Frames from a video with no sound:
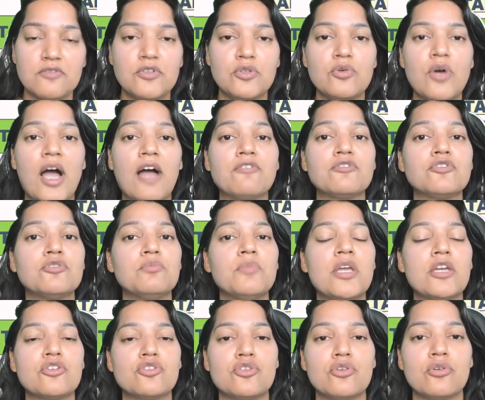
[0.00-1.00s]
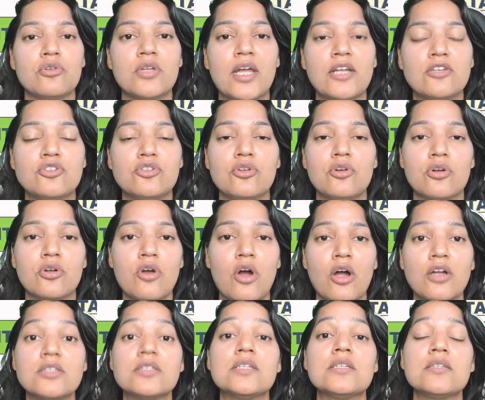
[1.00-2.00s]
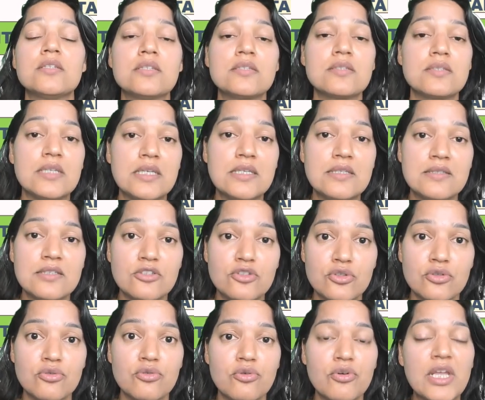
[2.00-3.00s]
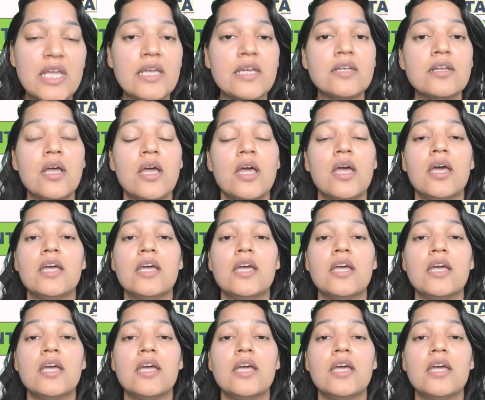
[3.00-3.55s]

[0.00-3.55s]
you have to make sure that your content is easy to read,